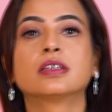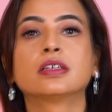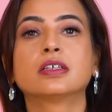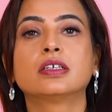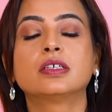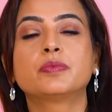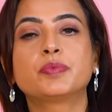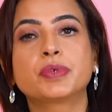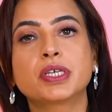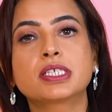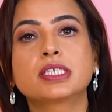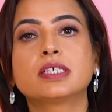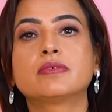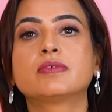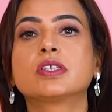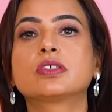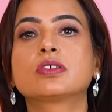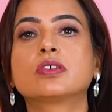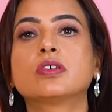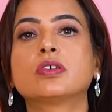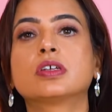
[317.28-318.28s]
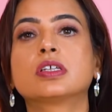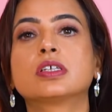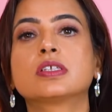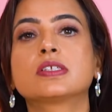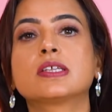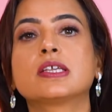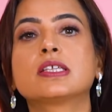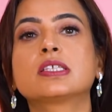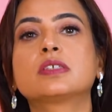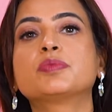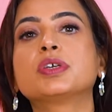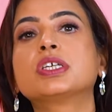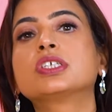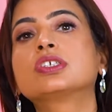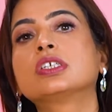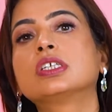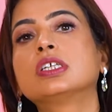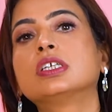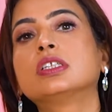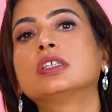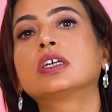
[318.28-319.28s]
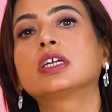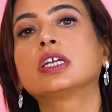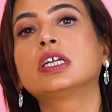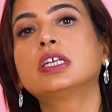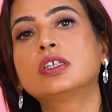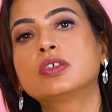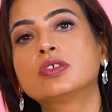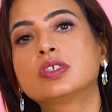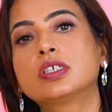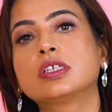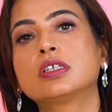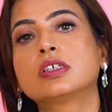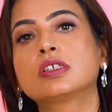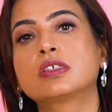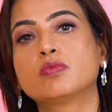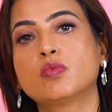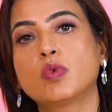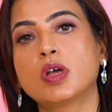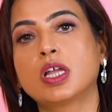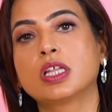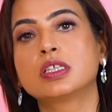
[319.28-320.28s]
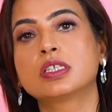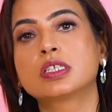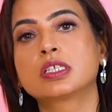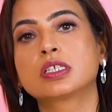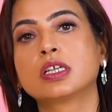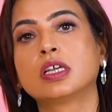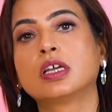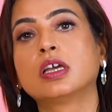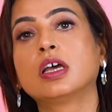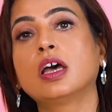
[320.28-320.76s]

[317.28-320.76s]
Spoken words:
Depressive disorders, especially the endogenous ones,